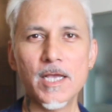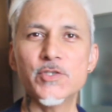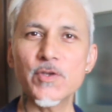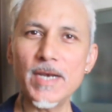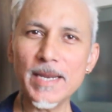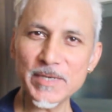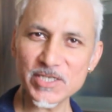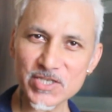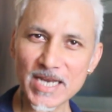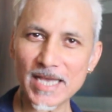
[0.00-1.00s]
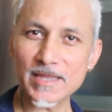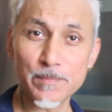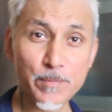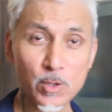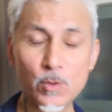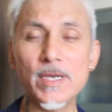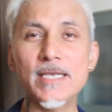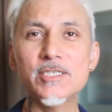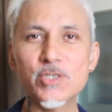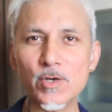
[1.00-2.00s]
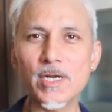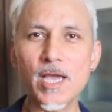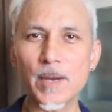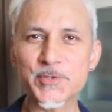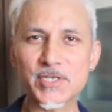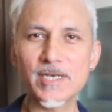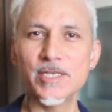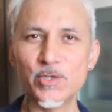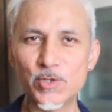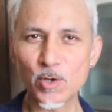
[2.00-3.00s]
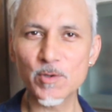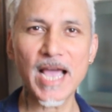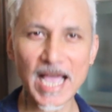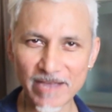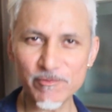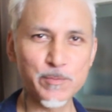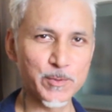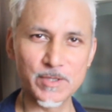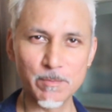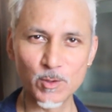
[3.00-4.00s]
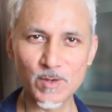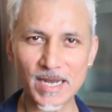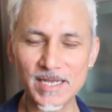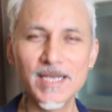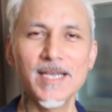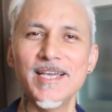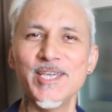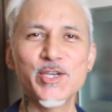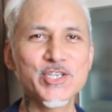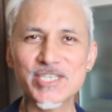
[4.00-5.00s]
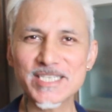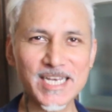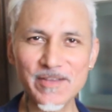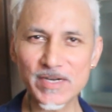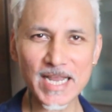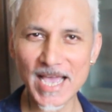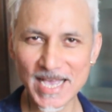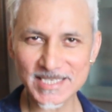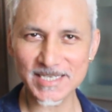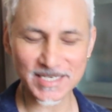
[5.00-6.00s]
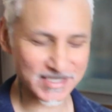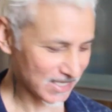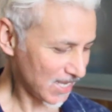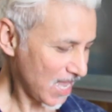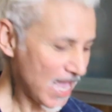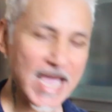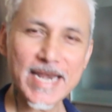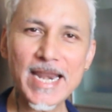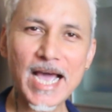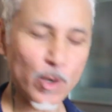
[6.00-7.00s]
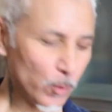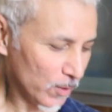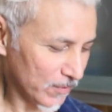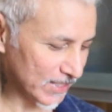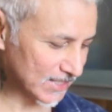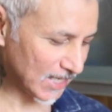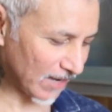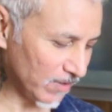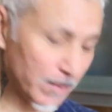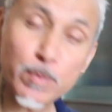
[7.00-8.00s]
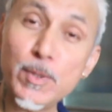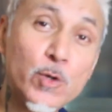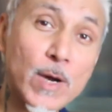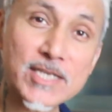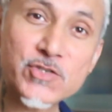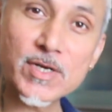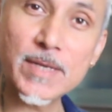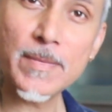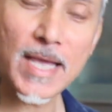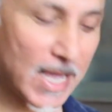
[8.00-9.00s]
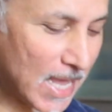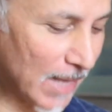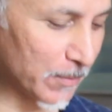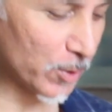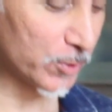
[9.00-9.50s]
So let me just add, the blue is totally optional. You don't have to put the blue color. You can just leave it as it is. And now this lovely blue ice cream, I'm